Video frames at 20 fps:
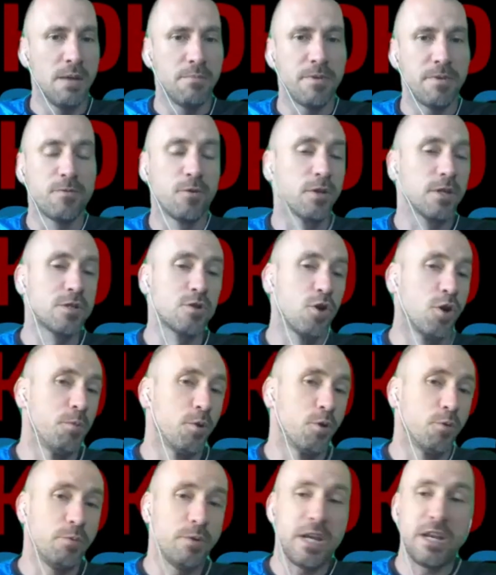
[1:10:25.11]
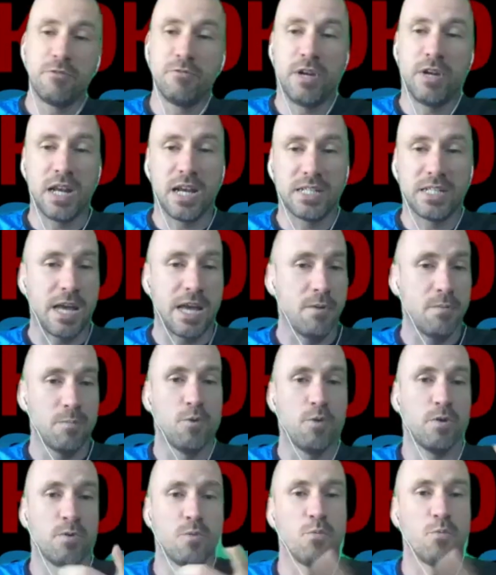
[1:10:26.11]
Before the scoreboard, we didn't realize how
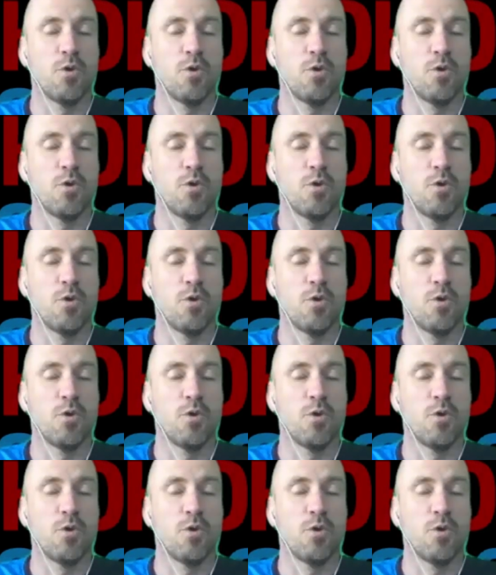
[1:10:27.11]
important